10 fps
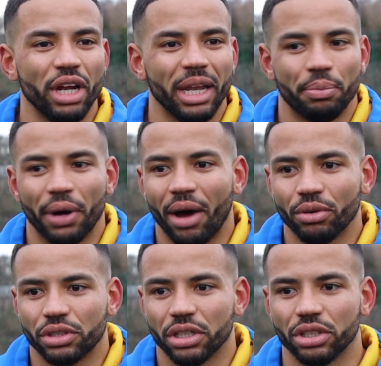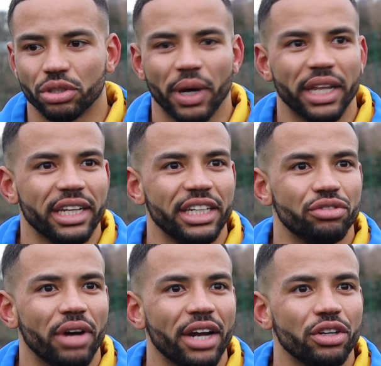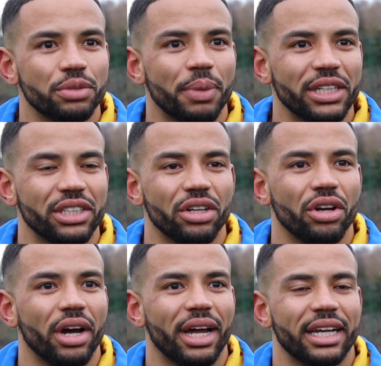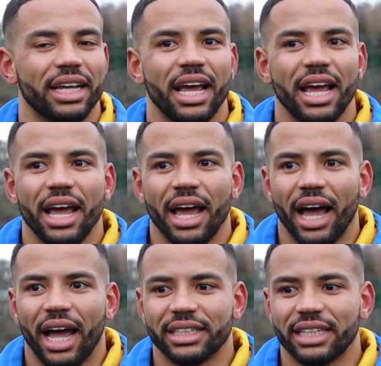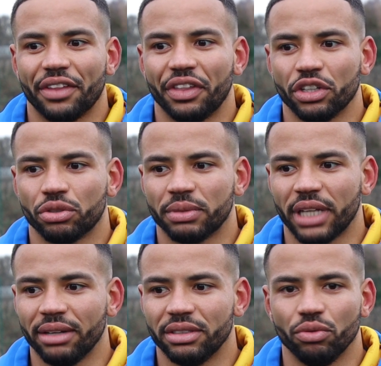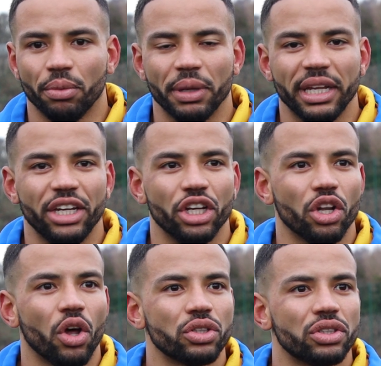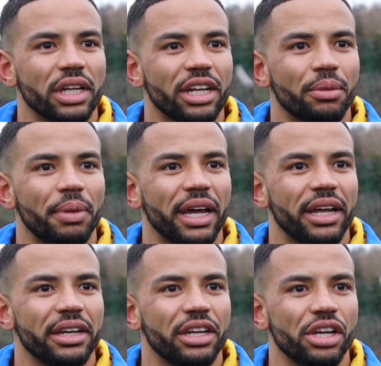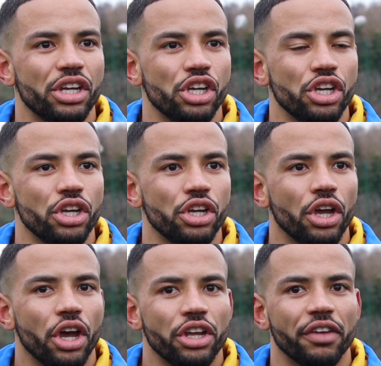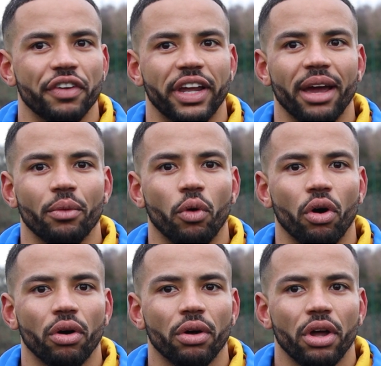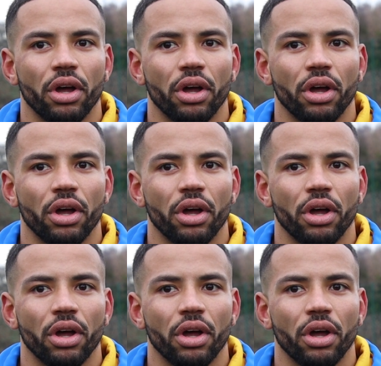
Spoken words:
really proud to wear the Leeds Rhinos badge. I think sometimes in rugby league you're lost a little bit, and you forget what